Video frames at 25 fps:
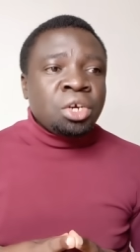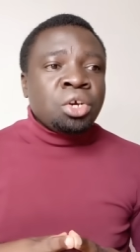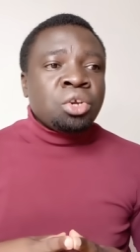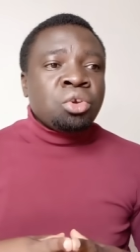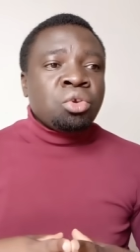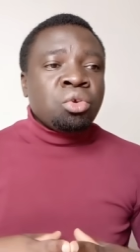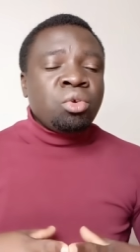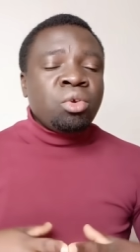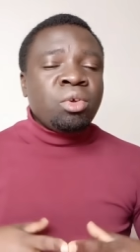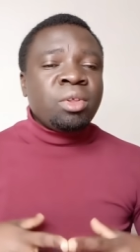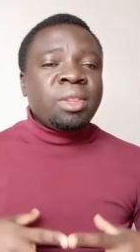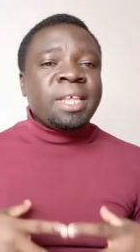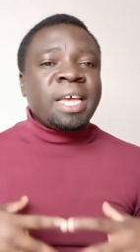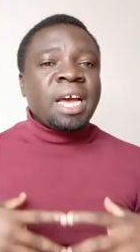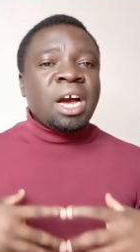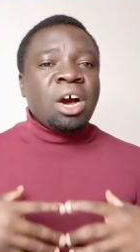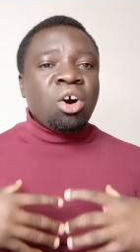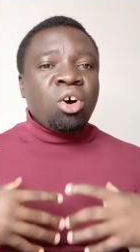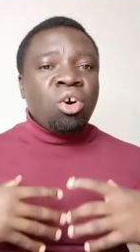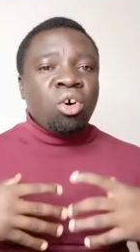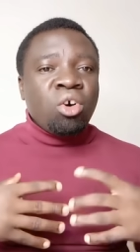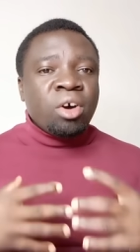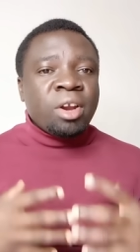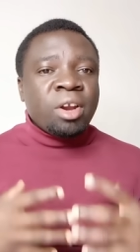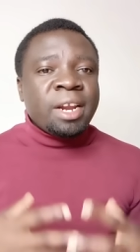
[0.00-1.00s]
to do their
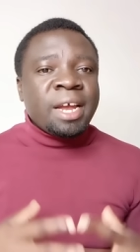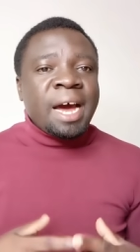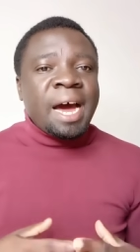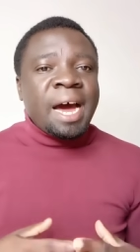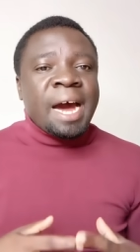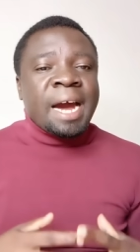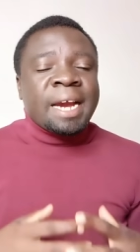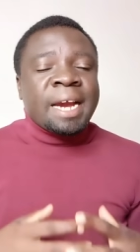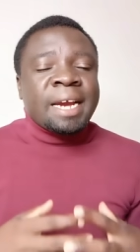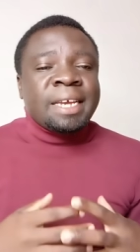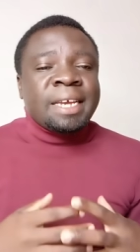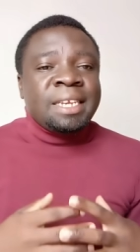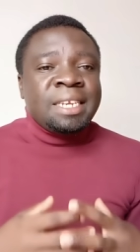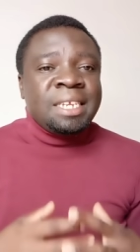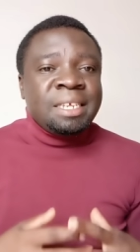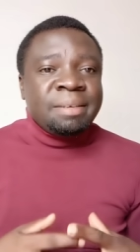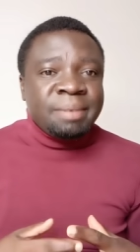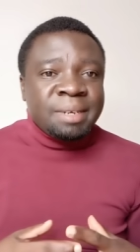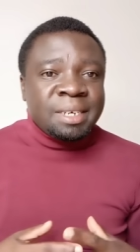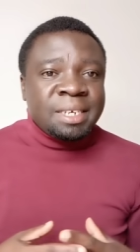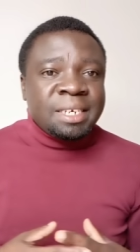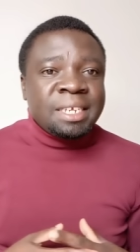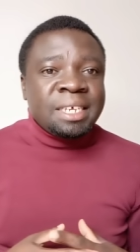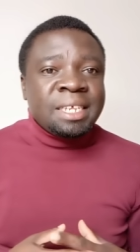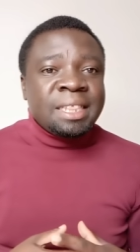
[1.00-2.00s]
own
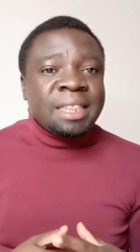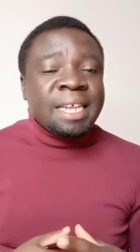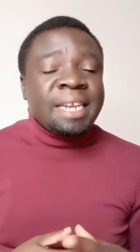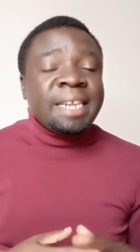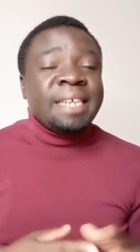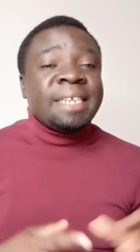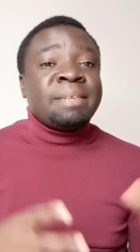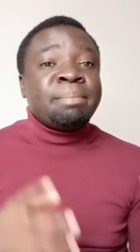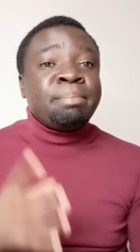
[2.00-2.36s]
activity that is